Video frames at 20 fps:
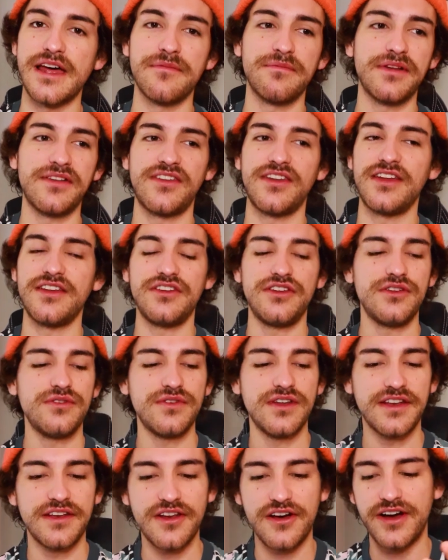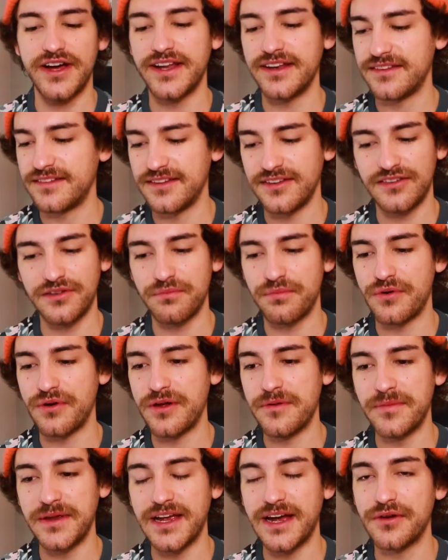Edmonton, you did not
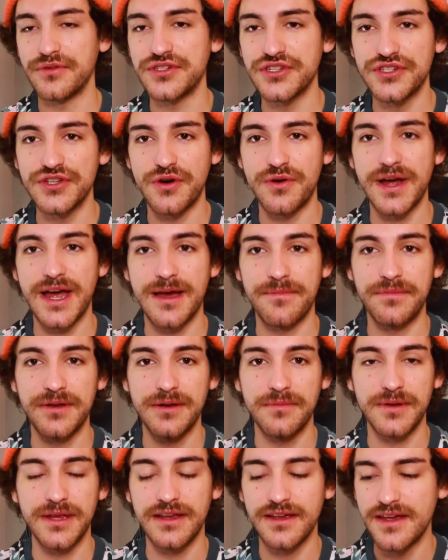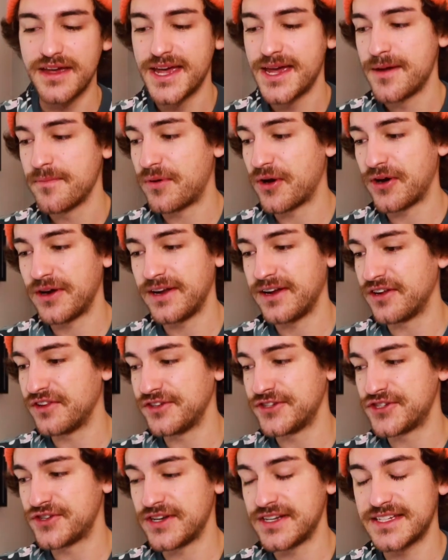disappoint me. I was so happy to be partying on
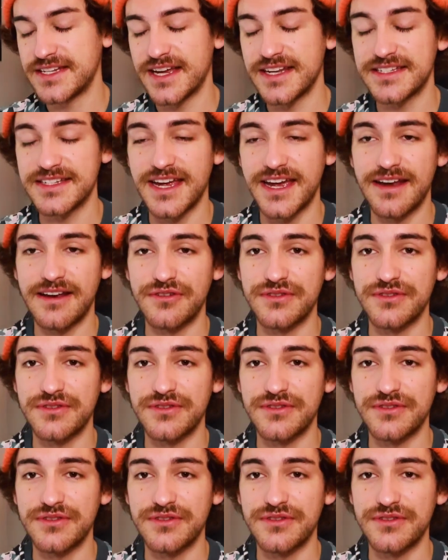the streets last night.